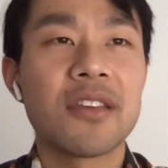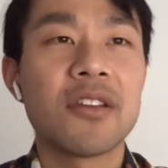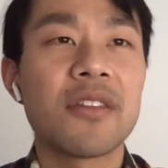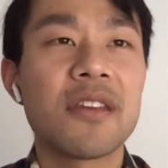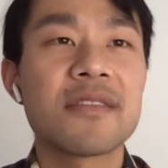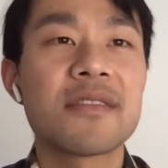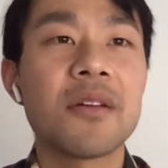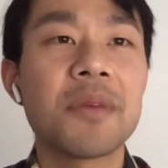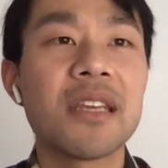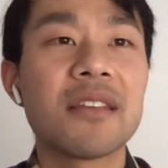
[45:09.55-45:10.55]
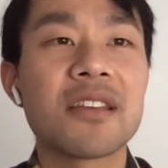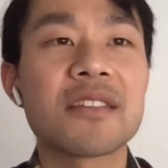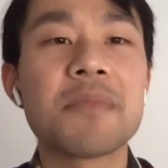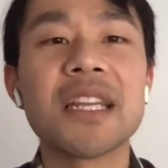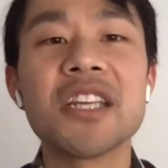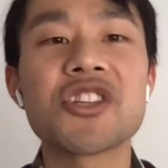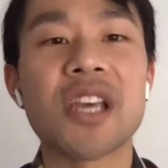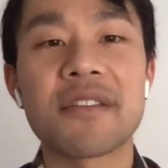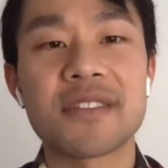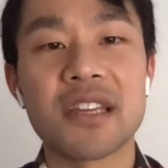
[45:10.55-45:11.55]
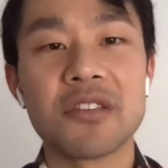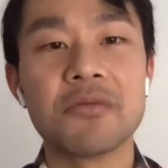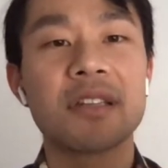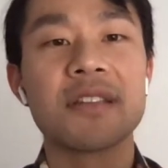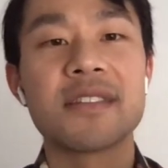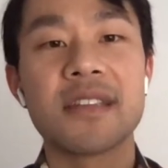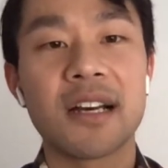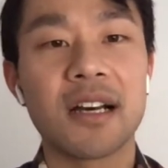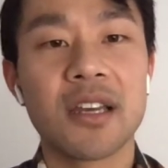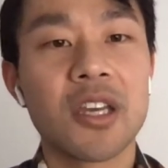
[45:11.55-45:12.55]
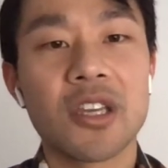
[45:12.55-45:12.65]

You know, there's many chefs that you would consider,